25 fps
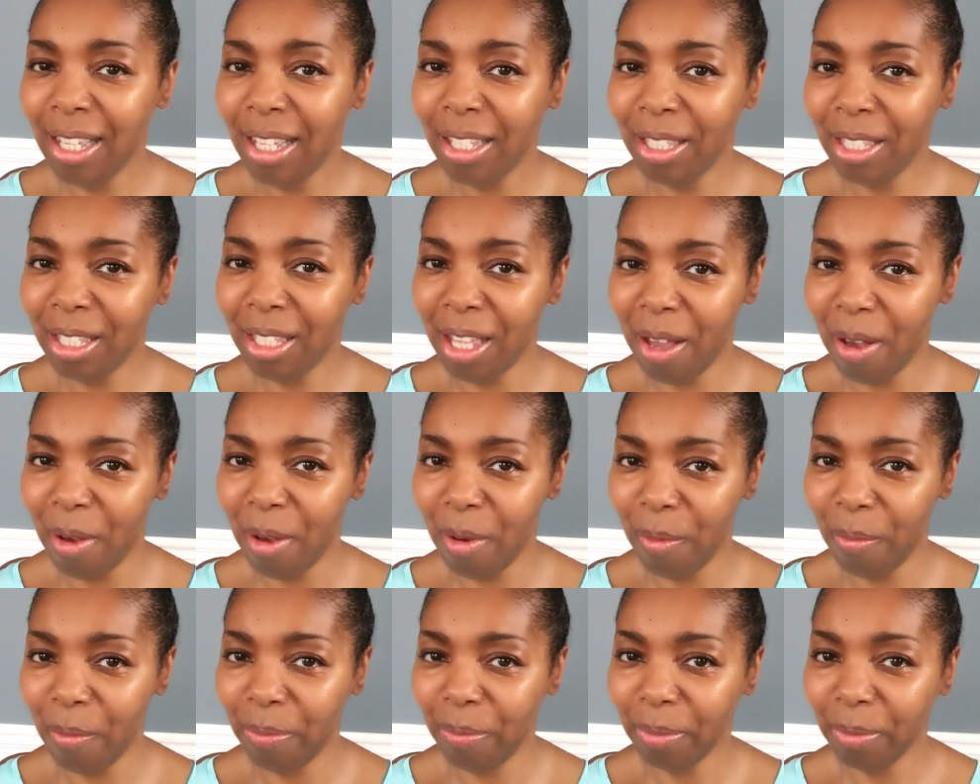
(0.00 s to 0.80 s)

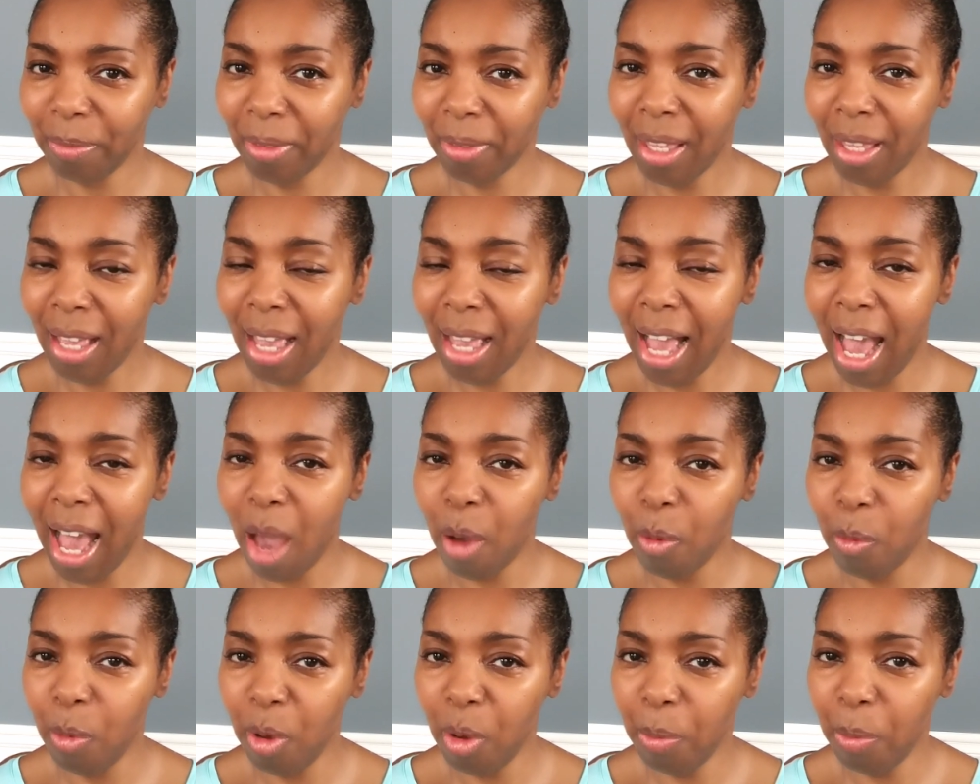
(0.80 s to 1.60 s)
So,
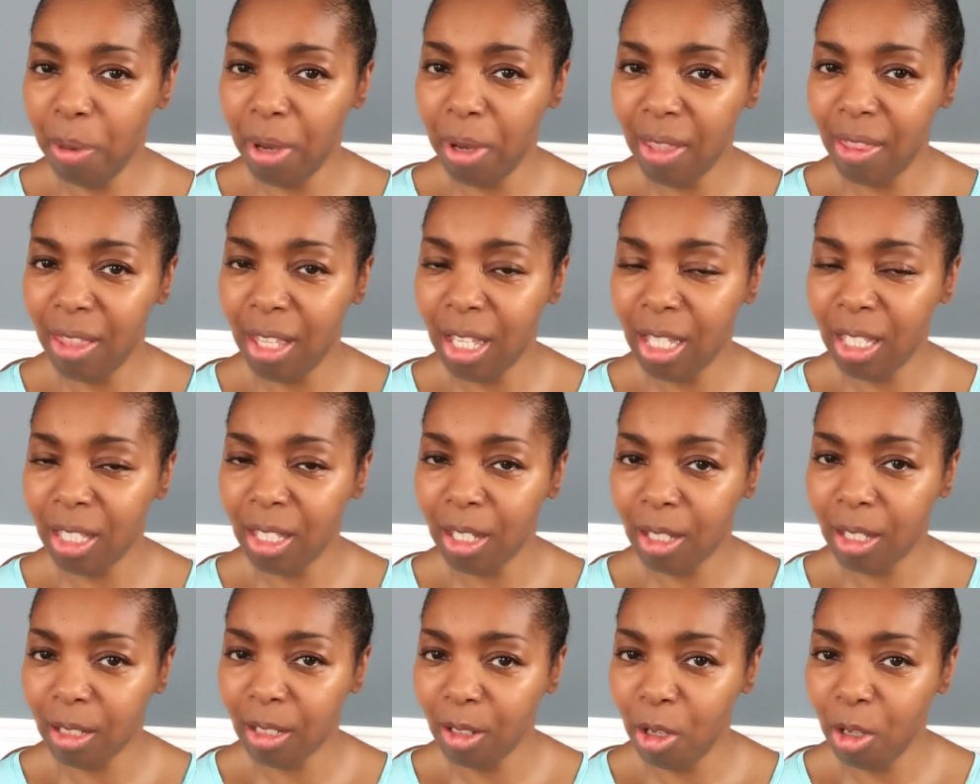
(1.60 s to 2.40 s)
I will put
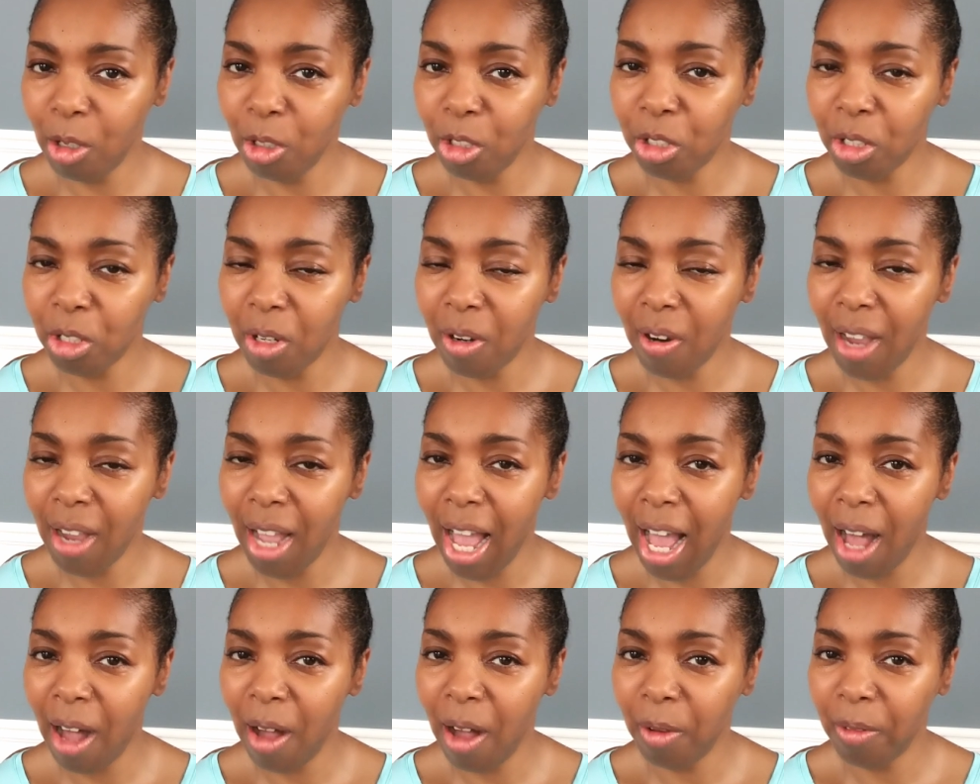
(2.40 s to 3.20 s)
this disclosure
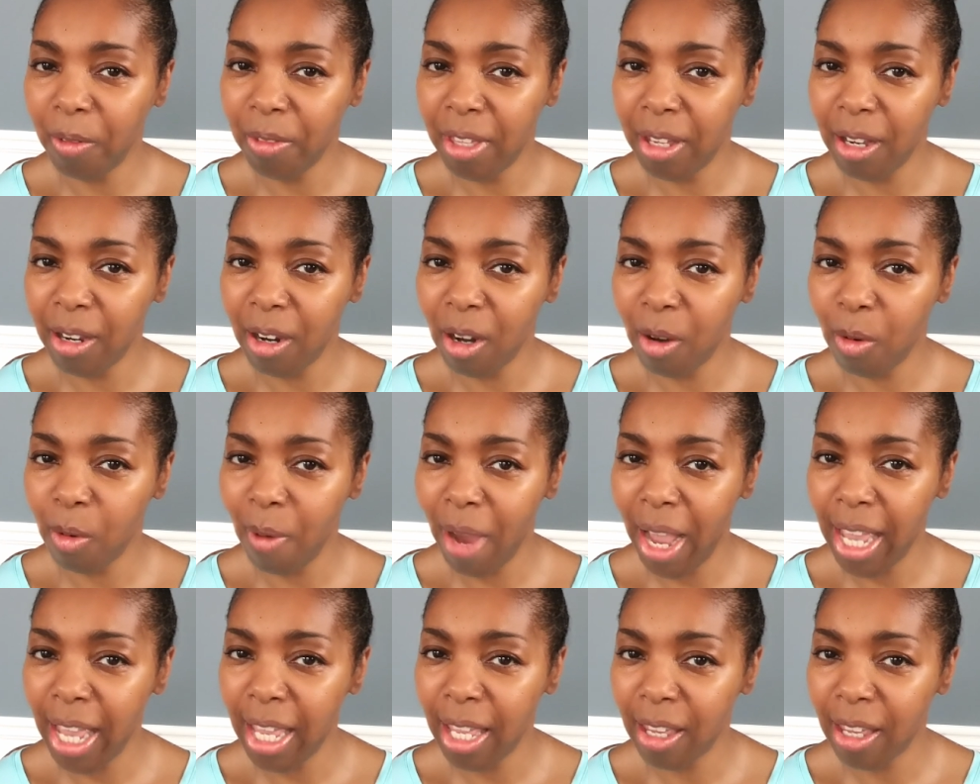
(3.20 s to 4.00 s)
out there
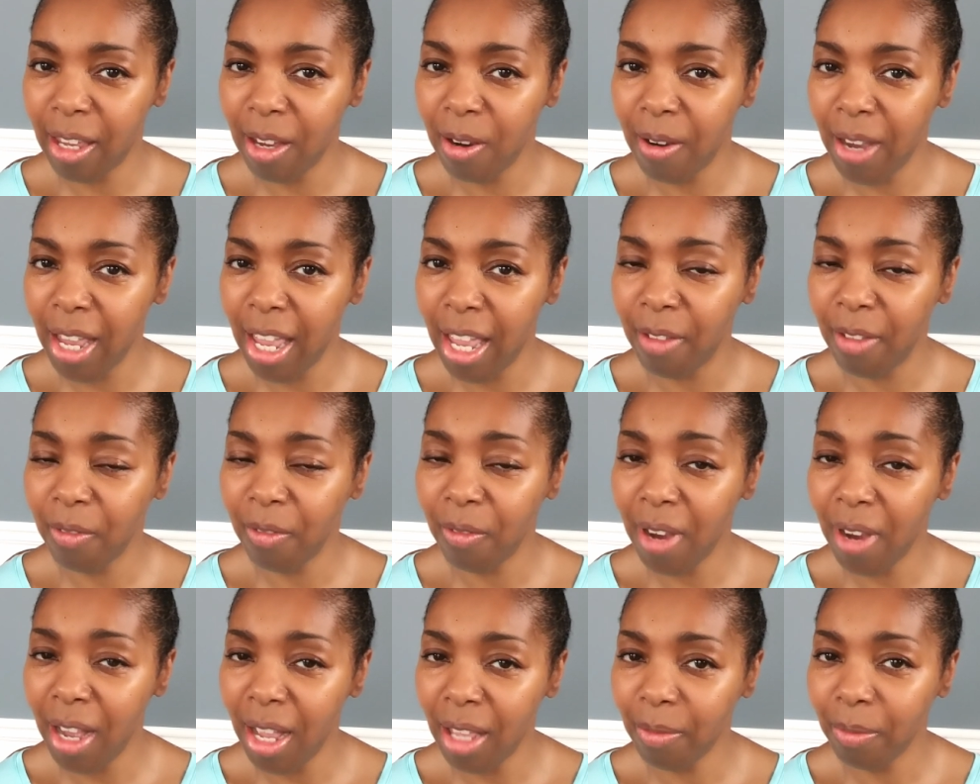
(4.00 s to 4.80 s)
right here in
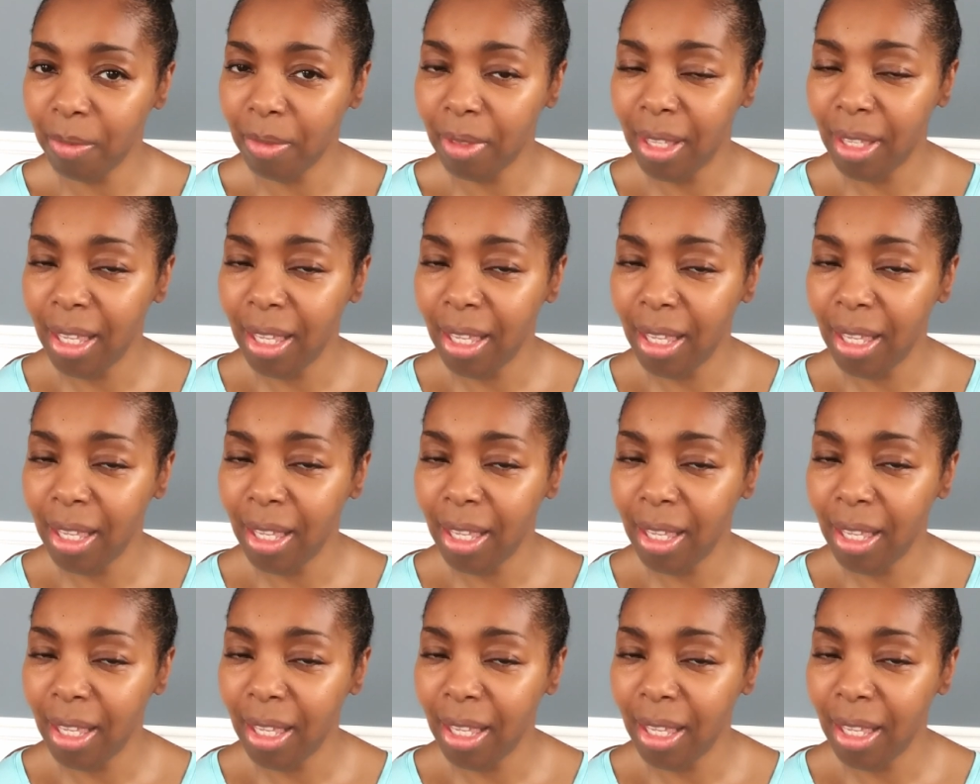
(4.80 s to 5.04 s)
front.